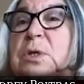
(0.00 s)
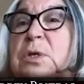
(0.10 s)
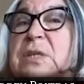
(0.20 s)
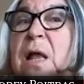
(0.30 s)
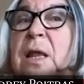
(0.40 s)

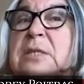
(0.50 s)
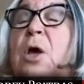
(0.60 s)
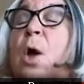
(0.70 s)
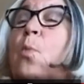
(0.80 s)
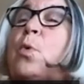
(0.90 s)
tell us,
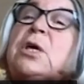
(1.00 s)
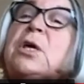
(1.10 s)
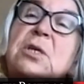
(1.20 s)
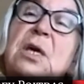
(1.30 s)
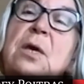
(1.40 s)
we need to
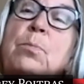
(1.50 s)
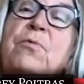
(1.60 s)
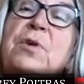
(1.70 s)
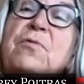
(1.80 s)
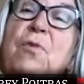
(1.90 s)
keep
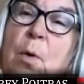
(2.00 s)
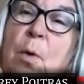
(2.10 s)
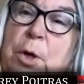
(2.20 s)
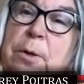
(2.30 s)
moving forward.